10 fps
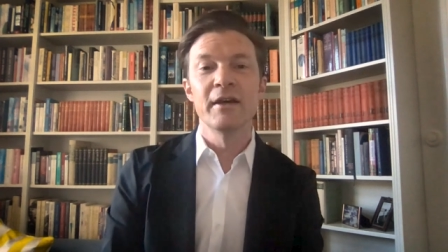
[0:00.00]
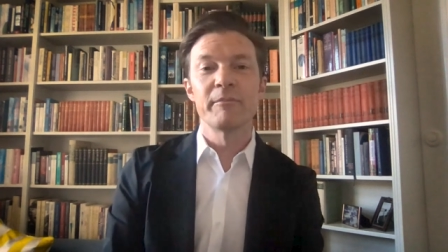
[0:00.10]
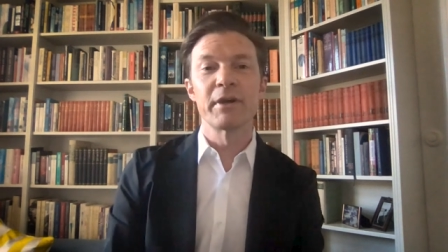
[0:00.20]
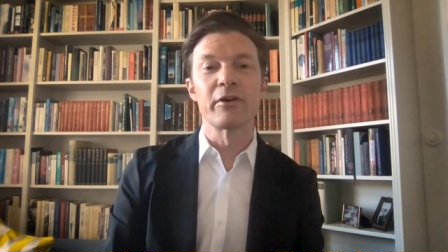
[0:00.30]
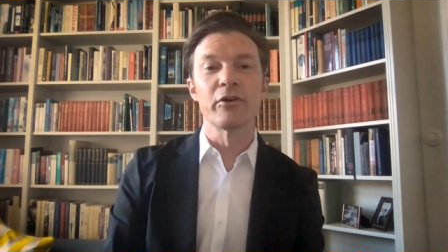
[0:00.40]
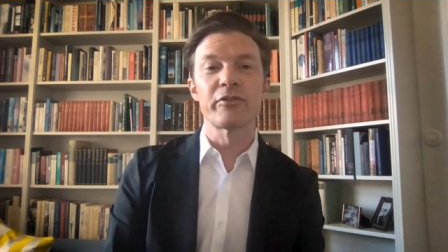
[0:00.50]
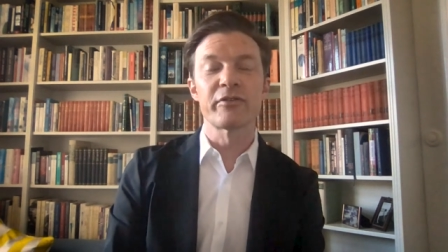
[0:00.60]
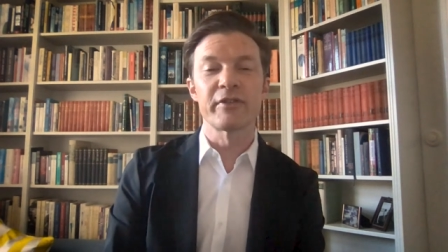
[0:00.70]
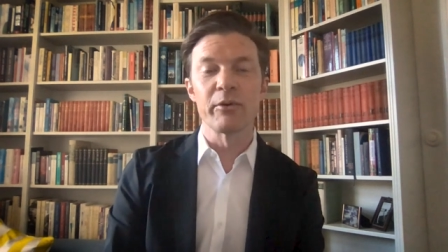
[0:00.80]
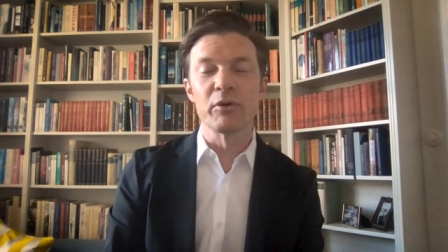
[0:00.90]
because
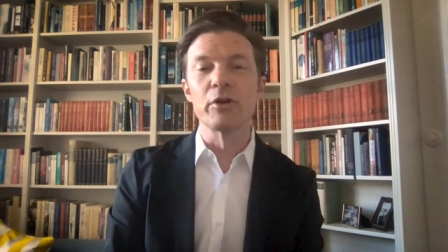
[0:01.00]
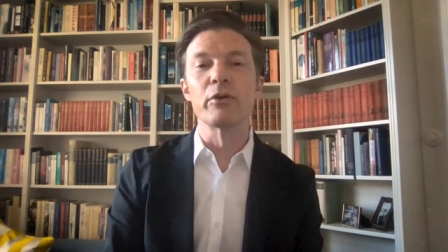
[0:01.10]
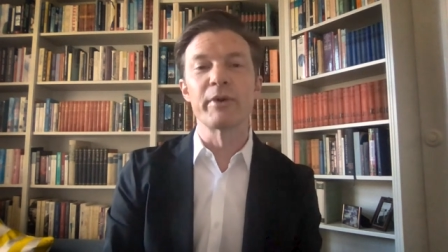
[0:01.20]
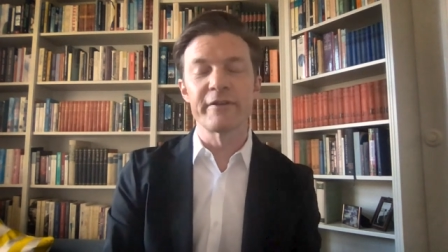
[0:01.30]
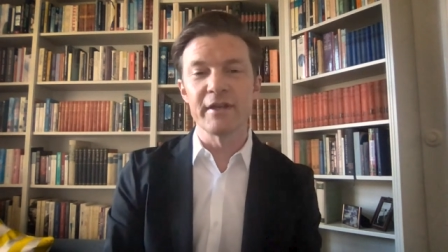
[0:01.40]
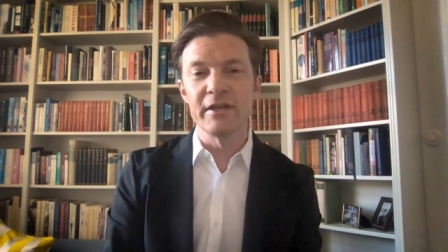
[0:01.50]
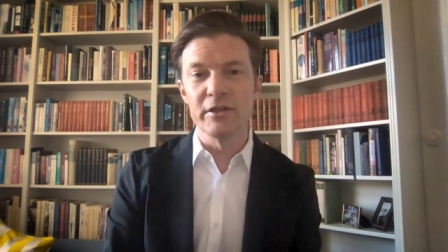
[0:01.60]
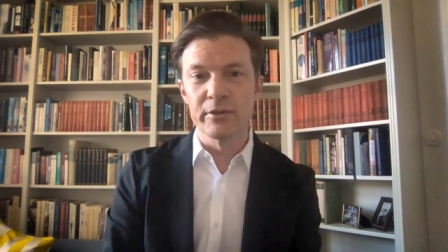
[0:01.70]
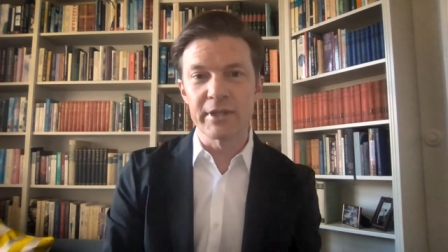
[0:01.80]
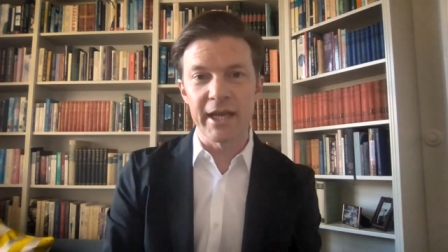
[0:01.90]
they will always see
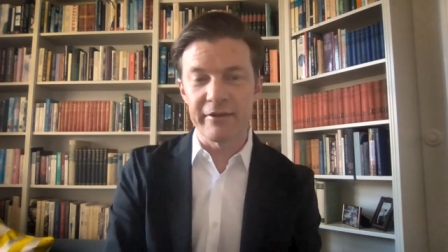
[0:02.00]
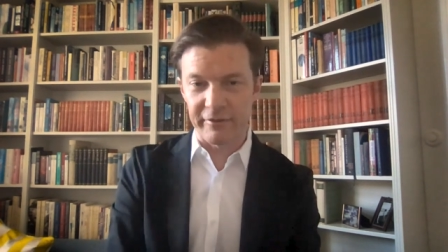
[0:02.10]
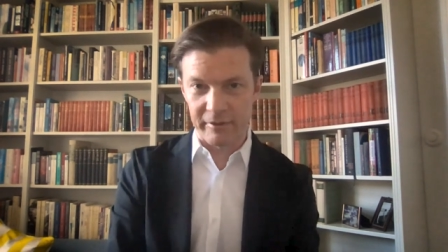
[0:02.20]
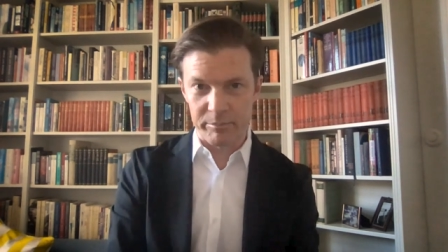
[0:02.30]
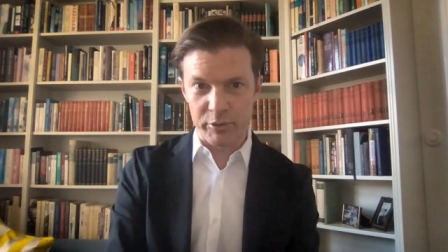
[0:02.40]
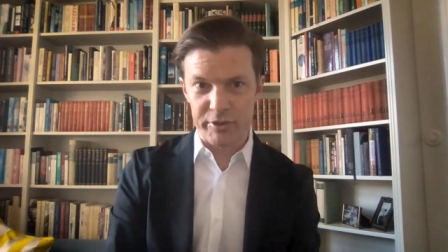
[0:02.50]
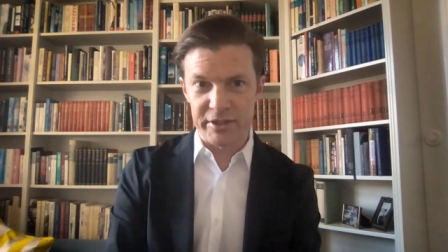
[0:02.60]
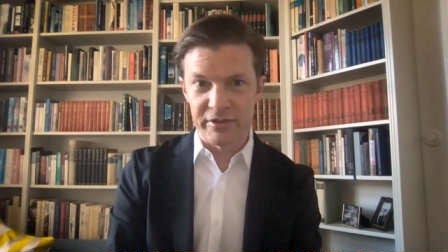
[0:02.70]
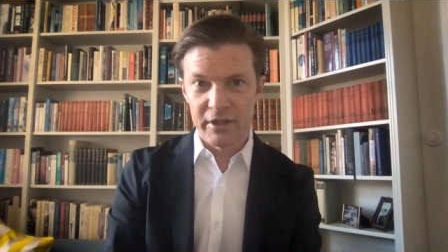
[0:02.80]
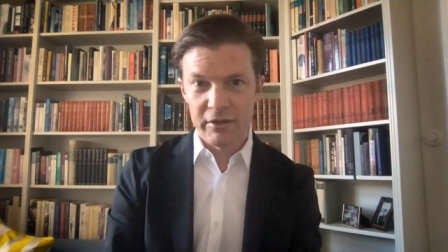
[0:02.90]
new cases imported
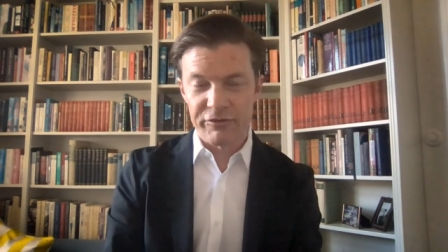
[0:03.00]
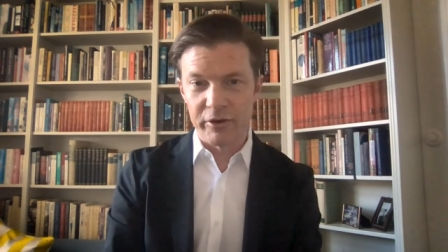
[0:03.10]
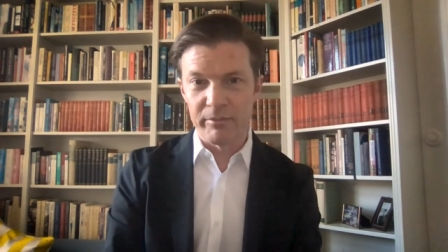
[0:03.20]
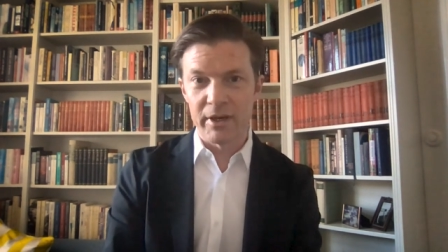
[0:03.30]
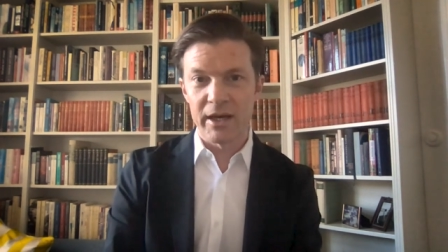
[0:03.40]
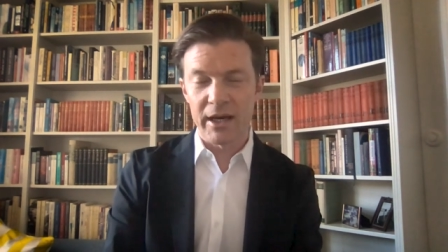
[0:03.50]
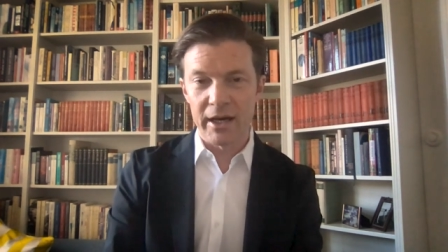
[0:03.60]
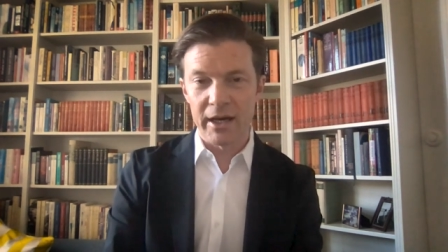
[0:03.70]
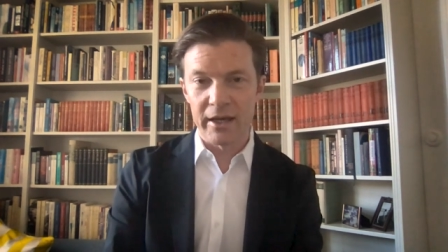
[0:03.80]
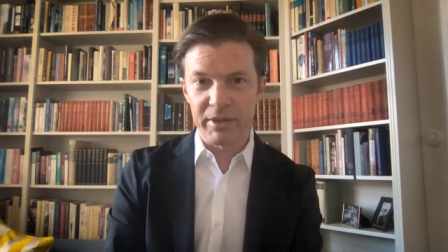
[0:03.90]
from
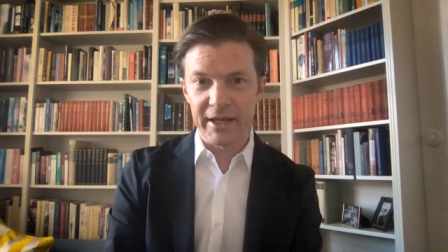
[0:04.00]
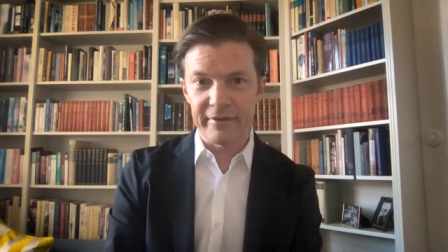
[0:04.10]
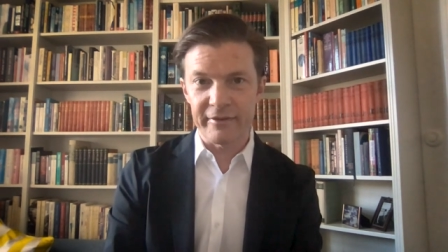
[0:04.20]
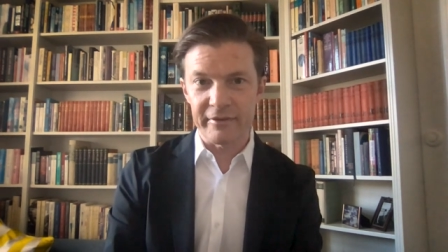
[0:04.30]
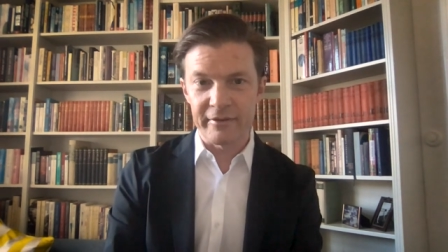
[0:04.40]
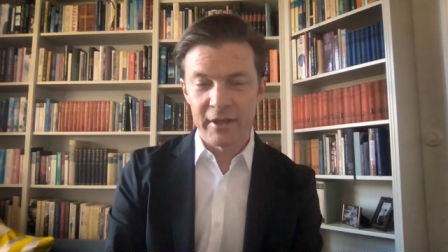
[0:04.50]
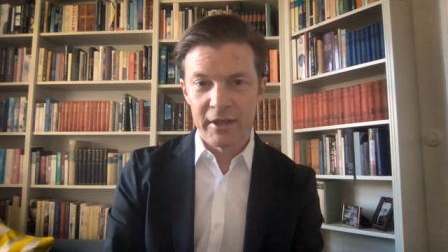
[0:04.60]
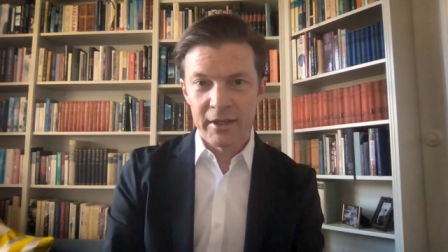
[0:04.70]
other places.